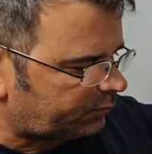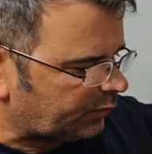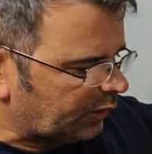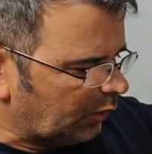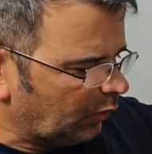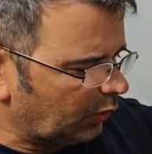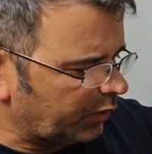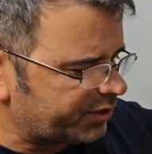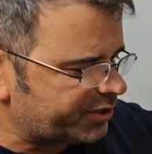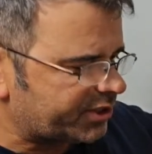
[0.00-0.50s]

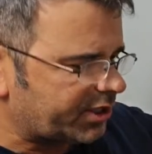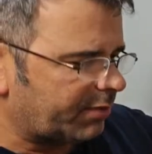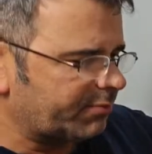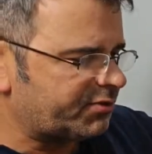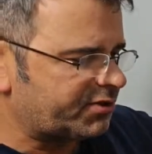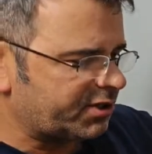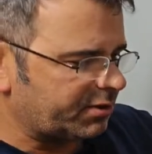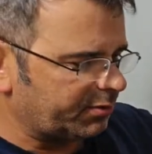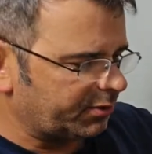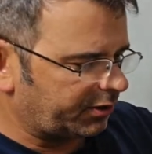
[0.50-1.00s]
were sub
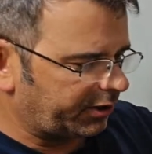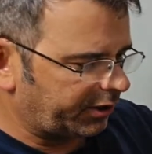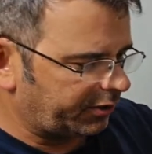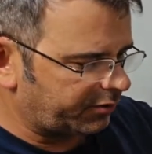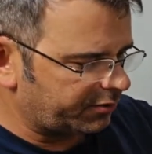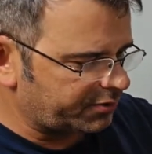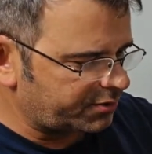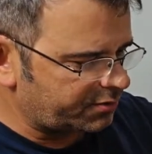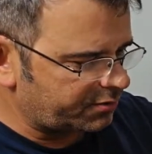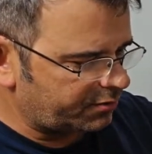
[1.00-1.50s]

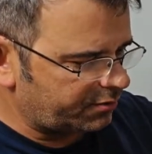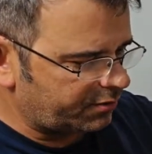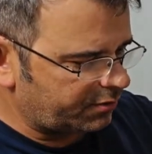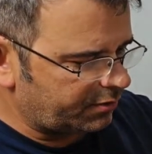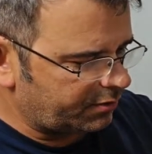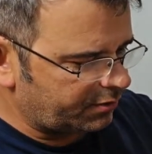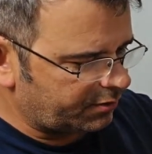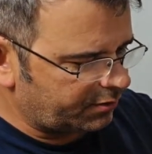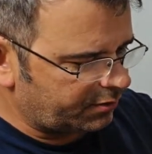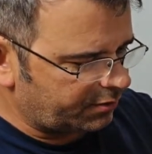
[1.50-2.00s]
simulators.
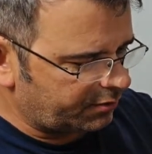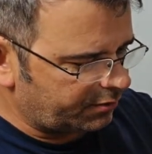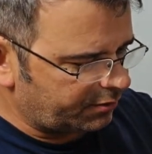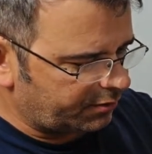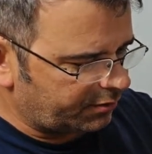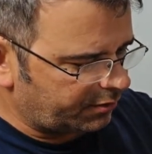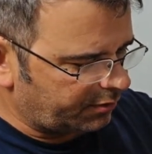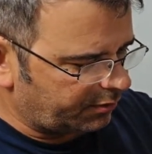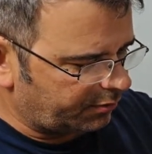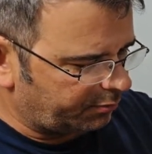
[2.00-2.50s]

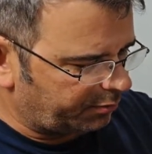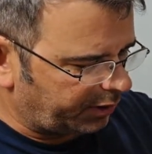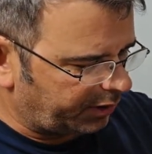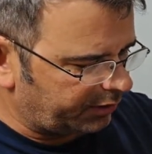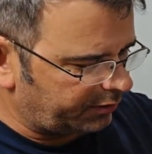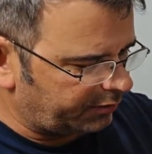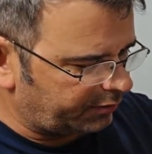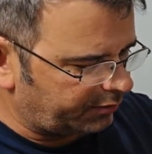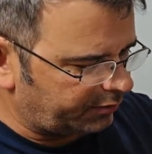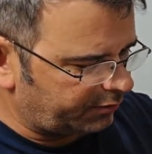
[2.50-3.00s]

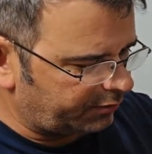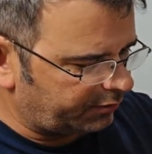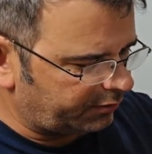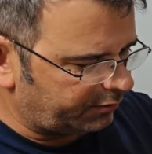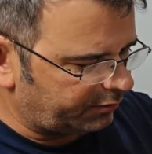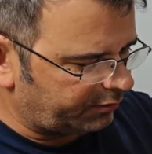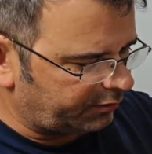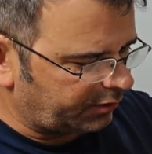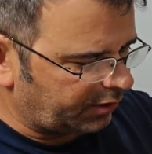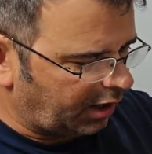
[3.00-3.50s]
But
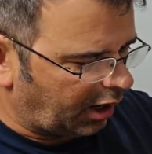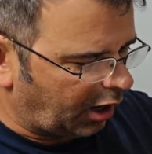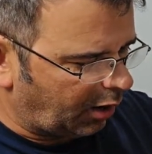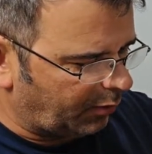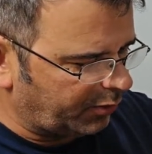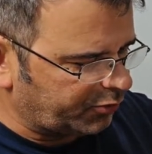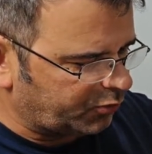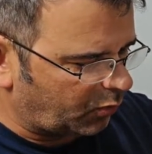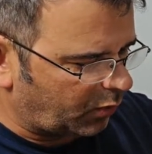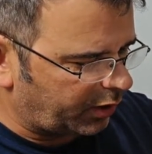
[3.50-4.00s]
I
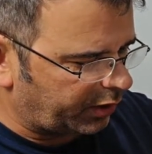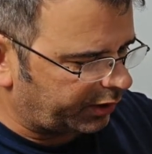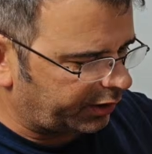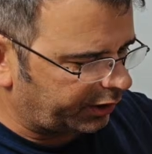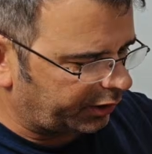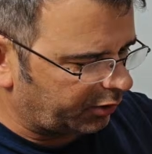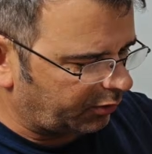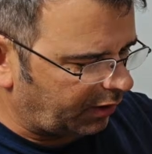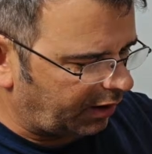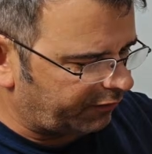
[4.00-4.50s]
always wanted to
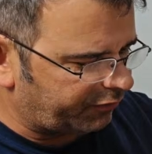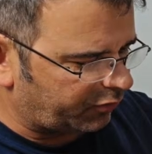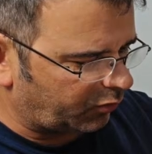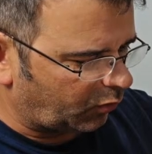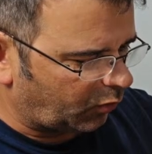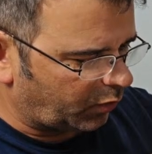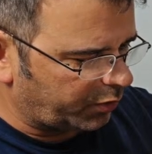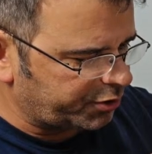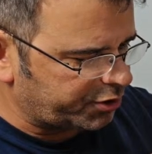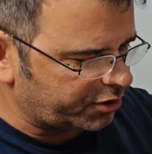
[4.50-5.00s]
go after
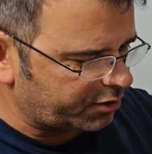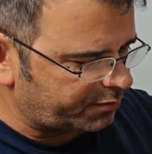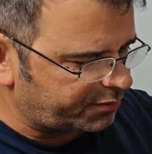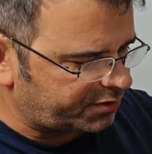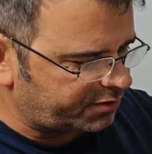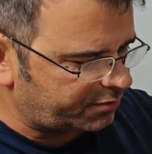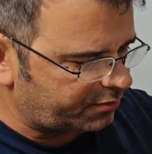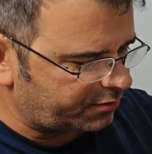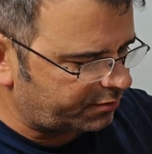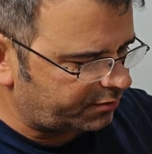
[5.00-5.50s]
warships.